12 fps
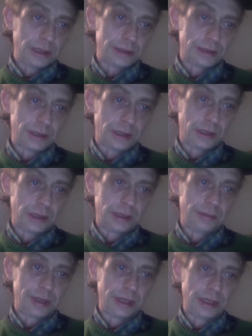as
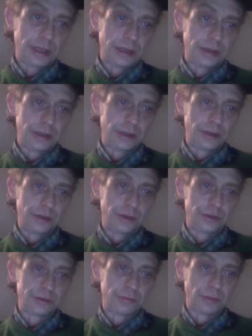timed and
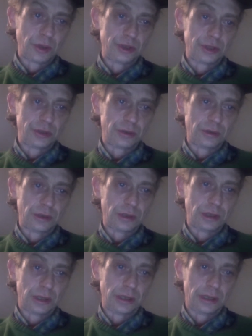induced marginal
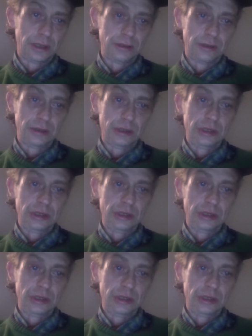lock-in.